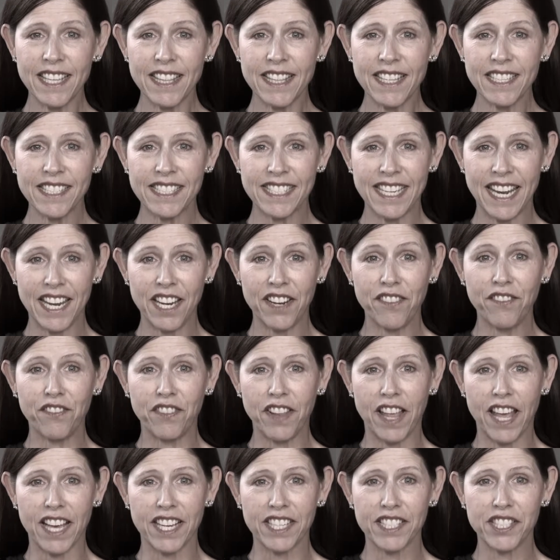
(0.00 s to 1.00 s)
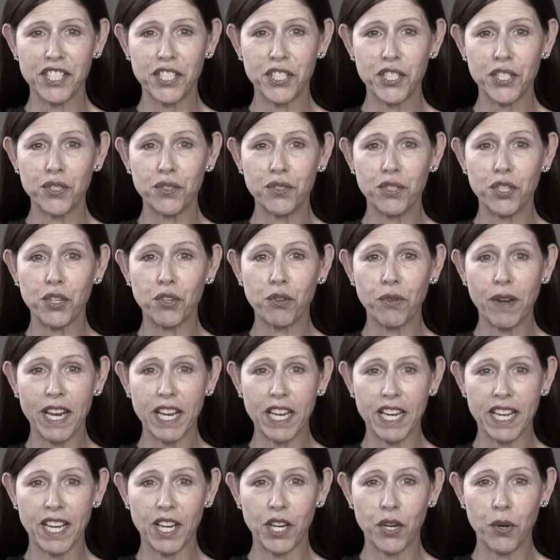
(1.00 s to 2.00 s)
in the state of flux due to
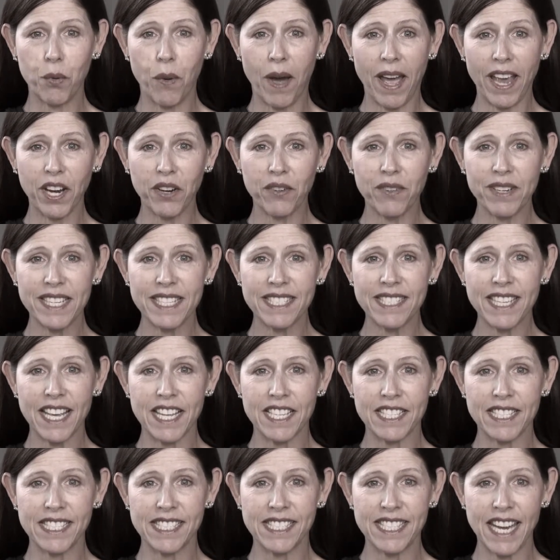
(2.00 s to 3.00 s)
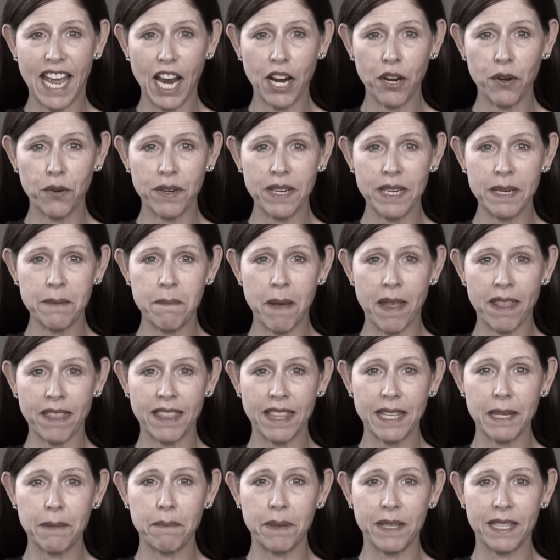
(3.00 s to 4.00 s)
credit inquiries and staggering
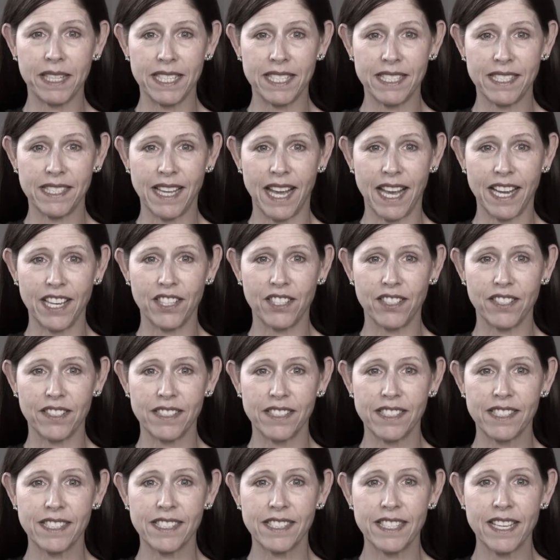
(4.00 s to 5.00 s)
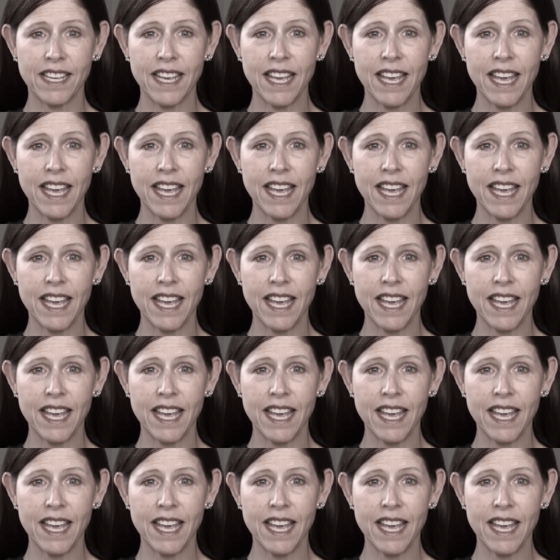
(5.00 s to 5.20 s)
monthly billing cycles.